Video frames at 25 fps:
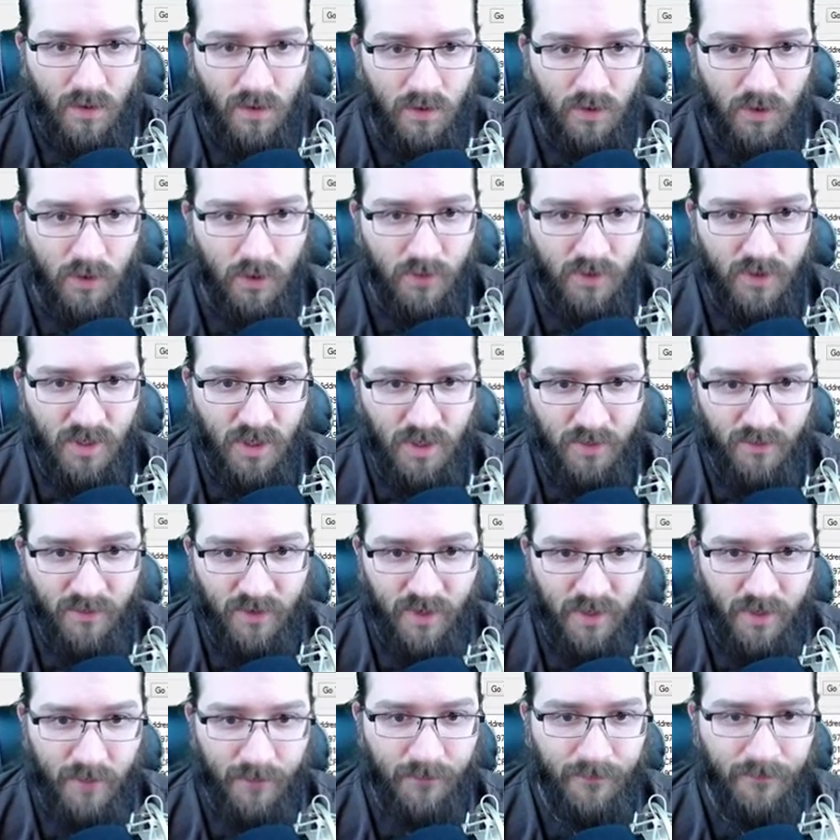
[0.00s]
Load up column
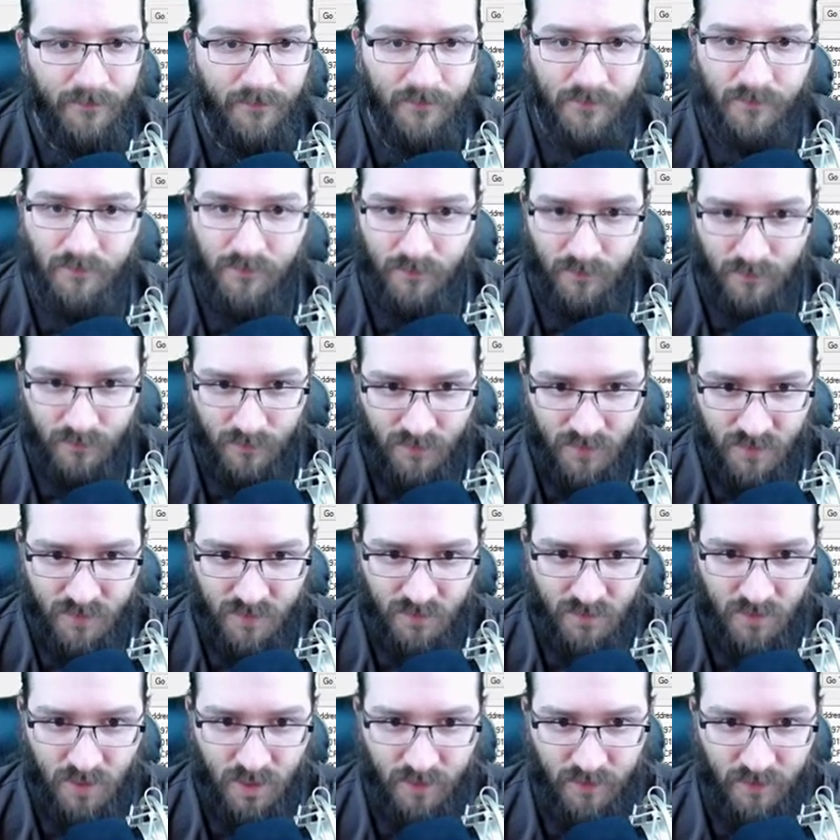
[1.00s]
ready.
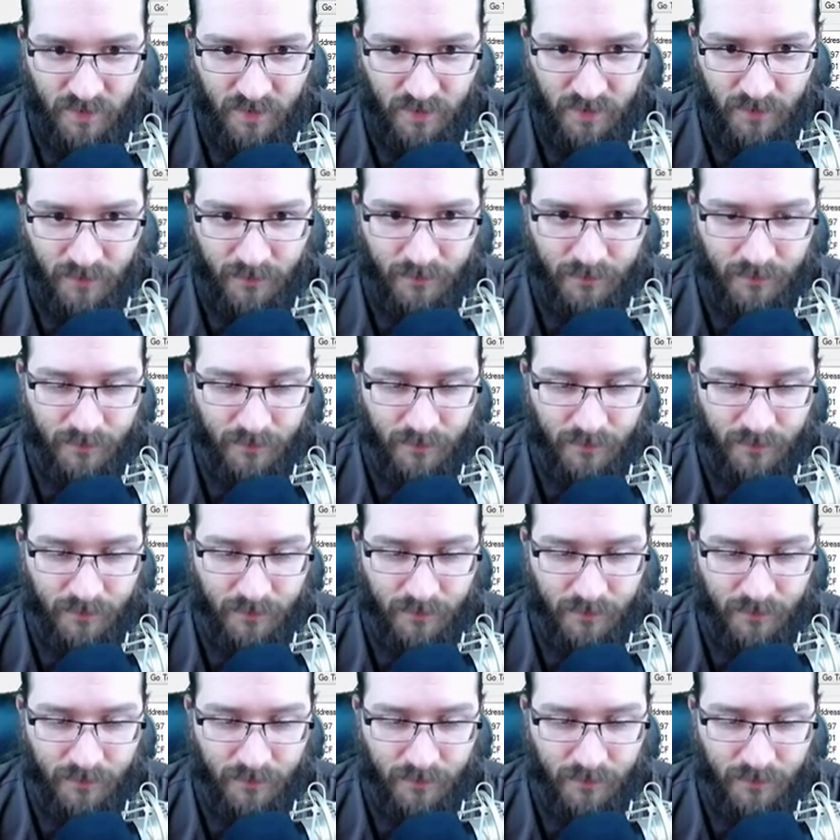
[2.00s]
Store column ready.